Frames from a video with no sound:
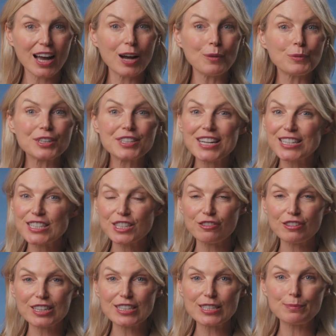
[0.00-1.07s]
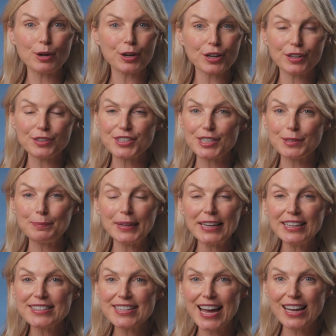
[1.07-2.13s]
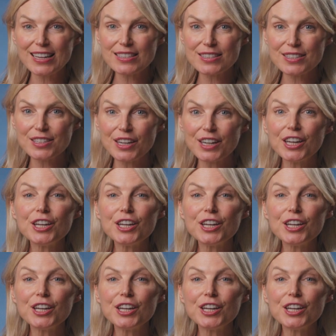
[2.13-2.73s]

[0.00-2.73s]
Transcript: And with TestGorilla's MongoDB test,